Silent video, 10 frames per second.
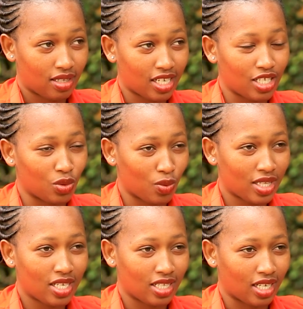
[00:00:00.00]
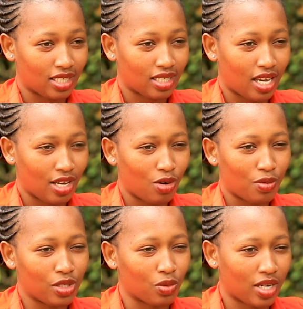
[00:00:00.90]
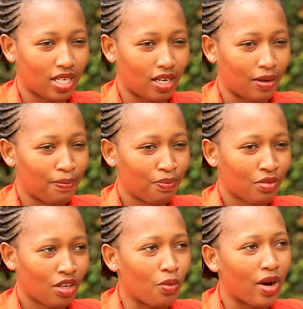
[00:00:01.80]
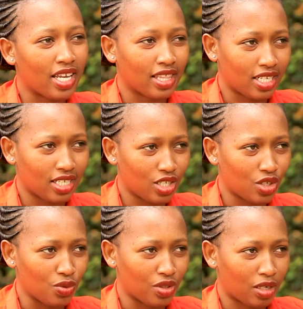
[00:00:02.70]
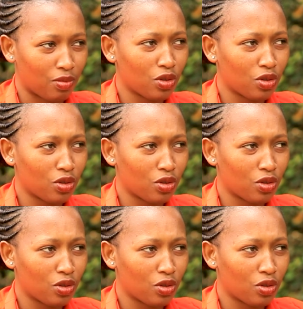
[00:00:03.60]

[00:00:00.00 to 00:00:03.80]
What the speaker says: That is one thing that I always wonder why they didn't do that. Yes.